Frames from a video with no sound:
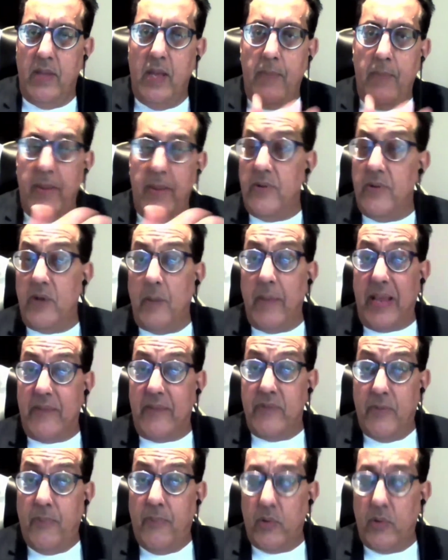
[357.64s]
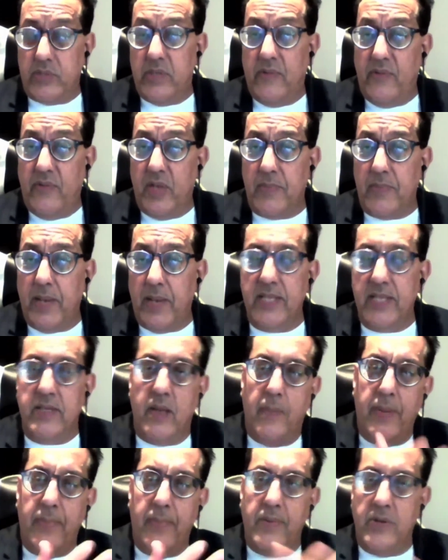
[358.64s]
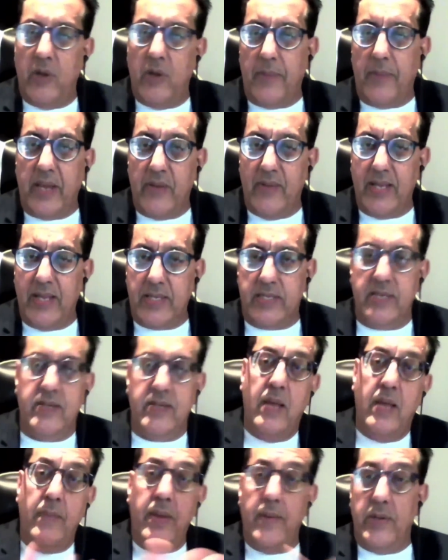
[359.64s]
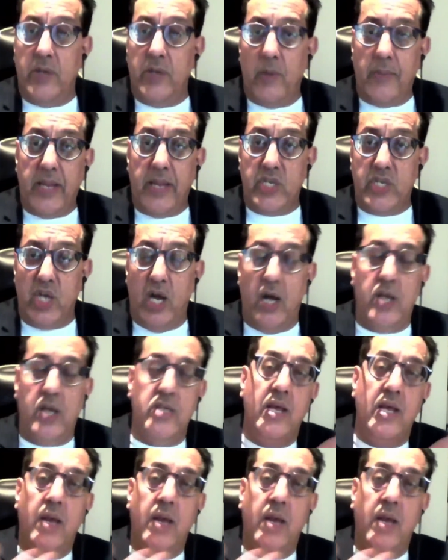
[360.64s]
people are not making reports in the first place, people are not being arrested, people are not being charged,